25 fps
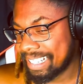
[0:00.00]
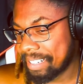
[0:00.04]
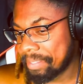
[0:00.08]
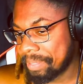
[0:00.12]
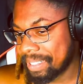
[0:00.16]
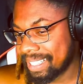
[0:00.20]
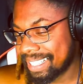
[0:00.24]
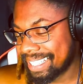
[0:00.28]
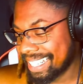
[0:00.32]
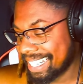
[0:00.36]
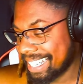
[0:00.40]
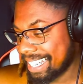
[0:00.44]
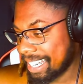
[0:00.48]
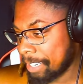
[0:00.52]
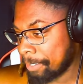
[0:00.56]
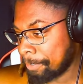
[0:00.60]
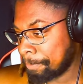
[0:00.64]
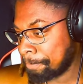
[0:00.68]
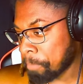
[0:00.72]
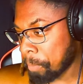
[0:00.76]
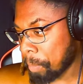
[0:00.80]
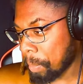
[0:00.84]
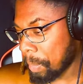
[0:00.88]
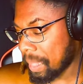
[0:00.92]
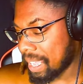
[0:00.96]
But
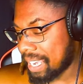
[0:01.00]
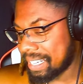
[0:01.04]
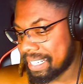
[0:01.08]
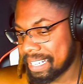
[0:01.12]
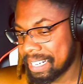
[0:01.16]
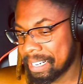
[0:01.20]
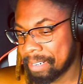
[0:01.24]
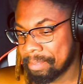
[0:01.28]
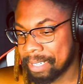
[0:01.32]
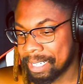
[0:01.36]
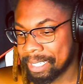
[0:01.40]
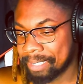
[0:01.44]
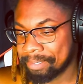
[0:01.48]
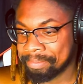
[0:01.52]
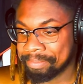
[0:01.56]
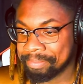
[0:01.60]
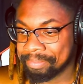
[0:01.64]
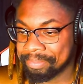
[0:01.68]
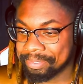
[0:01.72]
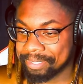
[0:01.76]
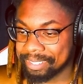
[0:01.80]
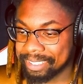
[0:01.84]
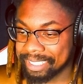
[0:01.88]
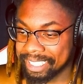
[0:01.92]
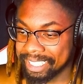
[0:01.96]
yeah, man.
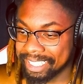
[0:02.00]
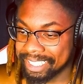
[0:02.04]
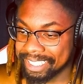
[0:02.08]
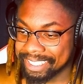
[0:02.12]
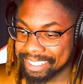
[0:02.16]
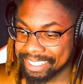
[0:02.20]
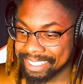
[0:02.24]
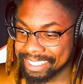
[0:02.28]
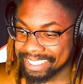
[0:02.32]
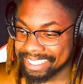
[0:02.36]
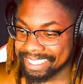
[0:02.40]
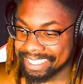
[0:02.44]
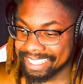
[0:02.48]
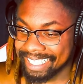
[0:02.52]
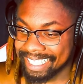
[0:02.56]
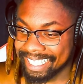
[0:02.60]
Just